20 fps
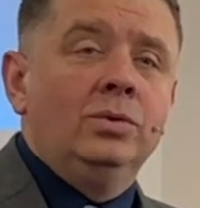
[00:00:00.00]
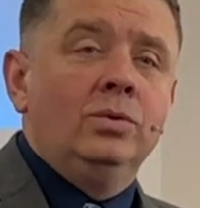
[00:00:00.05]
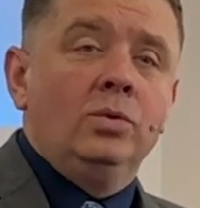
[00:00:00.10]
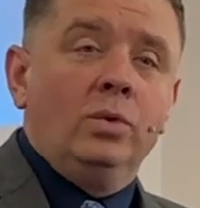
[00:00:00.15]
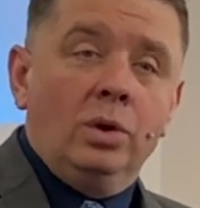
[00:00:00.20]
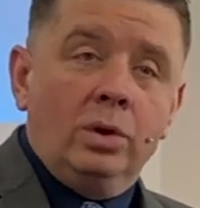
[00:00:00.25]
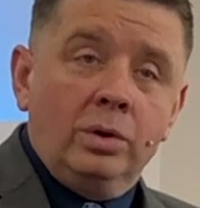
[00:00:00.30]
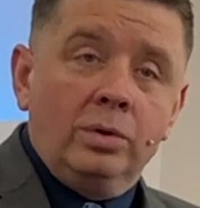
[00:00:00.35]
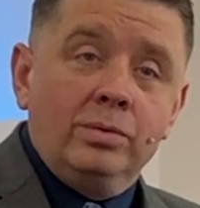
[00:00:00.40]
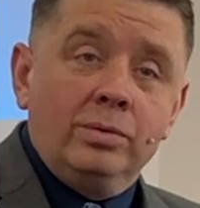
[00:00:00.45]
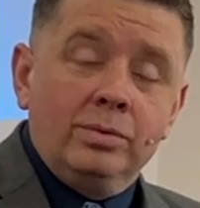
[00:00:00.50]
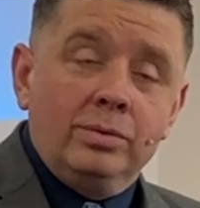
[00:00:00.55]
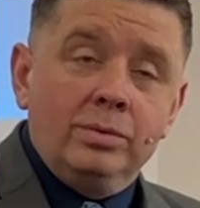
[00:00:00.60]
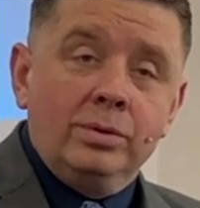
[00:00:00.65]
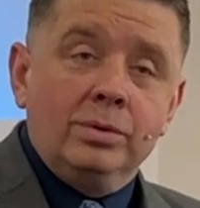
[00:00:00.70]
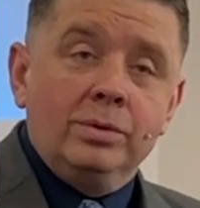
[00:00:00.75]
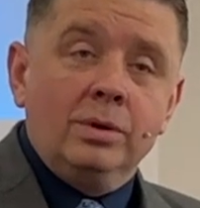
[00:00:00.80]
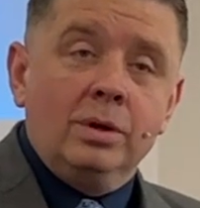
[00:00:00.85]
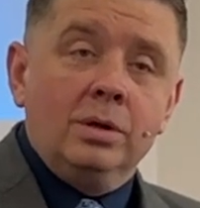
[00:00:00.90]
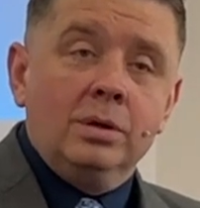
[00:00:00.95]
Well,
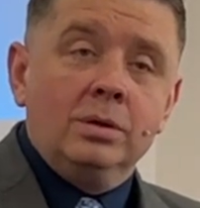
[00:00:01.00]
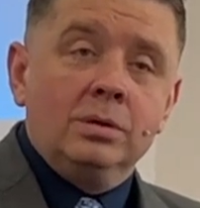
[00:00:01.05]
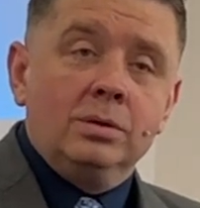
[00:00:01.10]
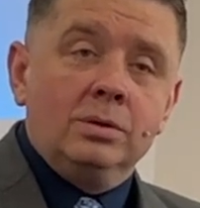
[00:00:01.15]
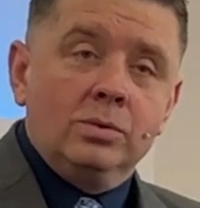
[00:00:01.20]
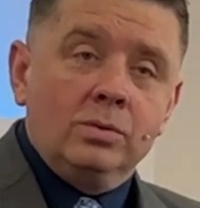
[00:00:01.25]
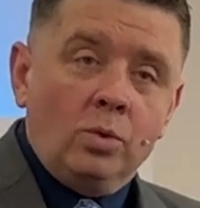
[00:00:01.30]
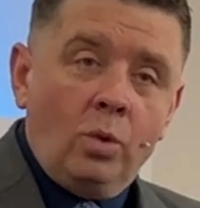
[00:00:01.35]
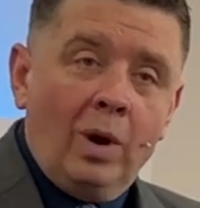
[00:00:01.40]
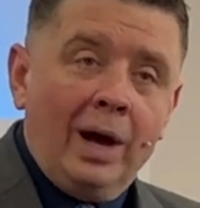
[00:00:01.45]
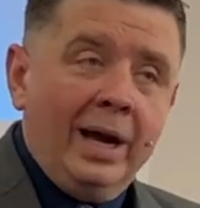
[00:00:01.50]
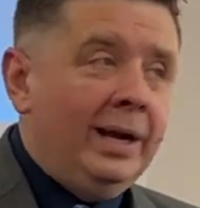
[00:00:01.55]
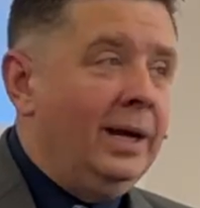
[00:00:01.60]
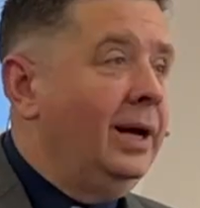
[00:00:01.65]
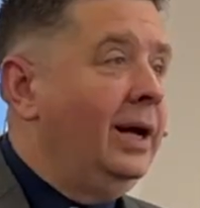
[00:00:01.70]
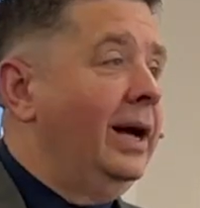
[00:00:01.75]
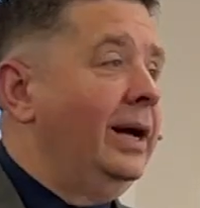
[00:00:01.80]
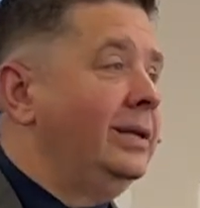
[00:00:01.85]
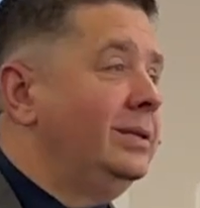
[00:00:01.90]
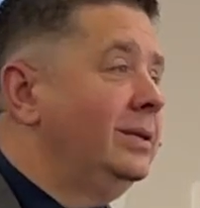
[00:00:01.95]
why
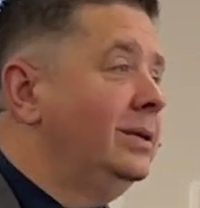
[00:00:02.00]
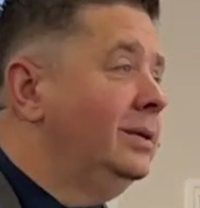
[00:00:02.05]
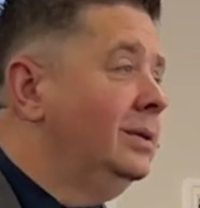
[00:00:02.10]
not?